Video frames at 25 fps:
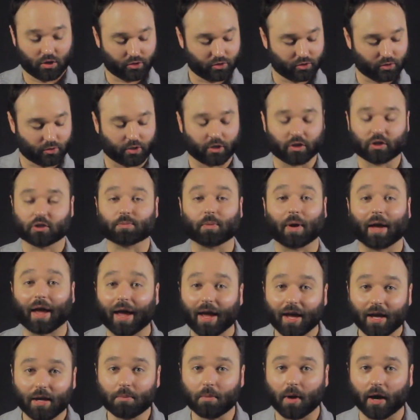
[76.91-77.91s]
So here's my
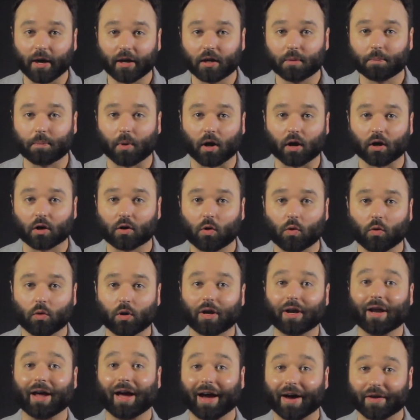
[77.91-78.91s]
A minor bar
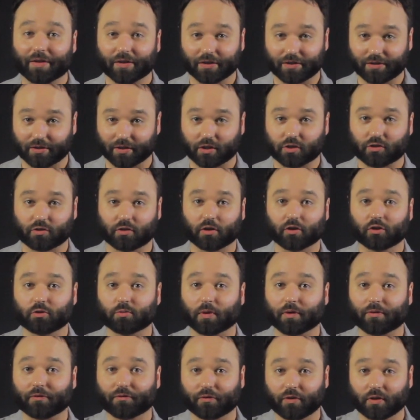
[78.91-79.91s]
chord on the 6th string,
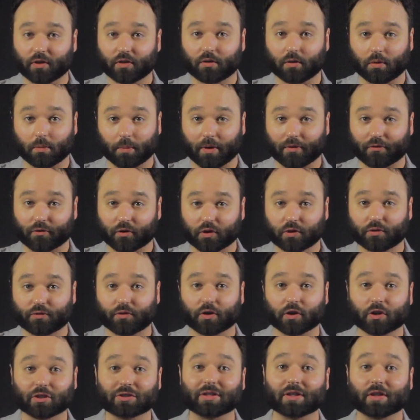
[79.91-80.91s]
so my first
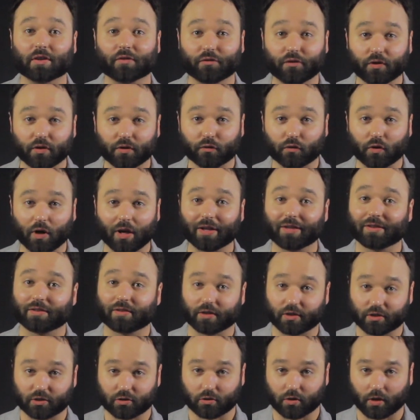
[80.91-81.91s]
finger's on the 5th fret,
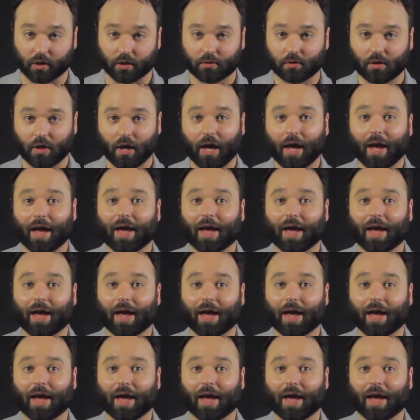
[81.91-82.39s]
6th string.